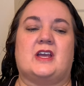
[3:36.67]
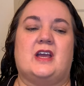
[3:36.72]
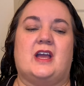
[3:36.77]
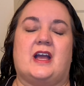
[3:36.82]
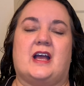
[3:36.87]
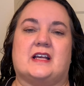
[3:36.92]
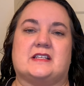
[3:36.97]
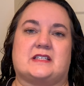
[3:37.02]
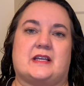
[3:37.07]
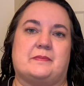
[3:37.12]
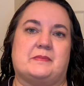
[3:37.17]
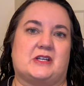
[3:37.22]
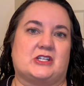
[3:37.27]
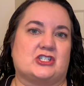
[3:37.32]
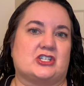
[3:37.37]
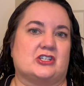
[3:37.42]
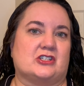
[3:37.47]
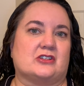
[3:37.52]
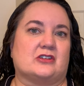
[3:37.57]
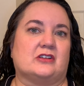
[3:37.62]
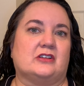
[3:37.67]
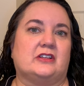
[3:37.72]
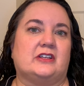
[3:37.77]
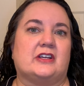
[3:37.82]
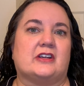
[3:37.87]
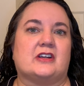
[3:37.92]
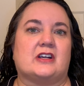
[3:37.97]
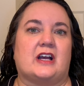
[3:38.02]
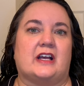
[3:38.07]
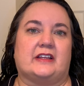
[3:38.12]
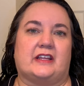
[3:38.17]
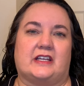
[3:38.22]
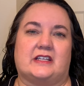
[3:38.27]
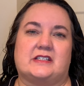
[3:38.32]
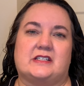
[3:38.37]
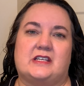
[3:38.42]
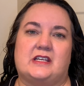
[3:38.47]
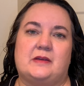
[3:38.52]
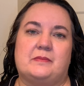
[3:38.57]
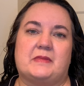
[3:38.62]
as I mentioned earlier, I like to
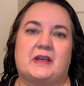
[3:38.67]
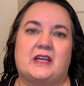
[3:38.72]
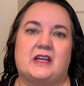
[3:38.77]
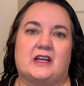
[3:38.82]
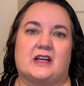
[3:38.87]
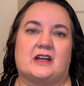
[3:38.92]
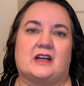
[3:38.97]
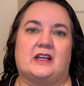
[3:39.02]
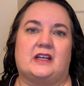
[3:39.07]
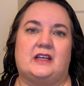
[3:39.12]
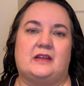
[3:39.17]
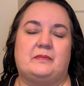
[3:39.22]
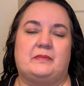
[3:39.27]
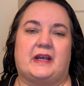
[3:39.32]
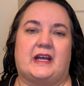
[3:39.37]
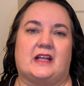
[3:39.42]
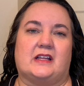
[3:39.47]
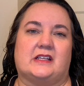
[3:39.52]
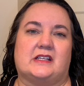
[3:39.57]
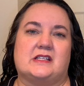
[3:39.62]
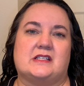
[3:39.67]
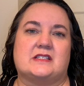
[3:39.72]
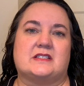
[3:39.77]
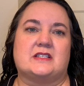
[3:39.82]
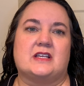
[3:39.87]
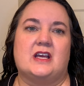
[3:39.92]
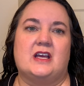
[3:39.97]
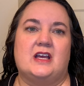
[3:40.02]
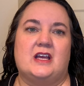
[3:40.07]
keep my hair in balance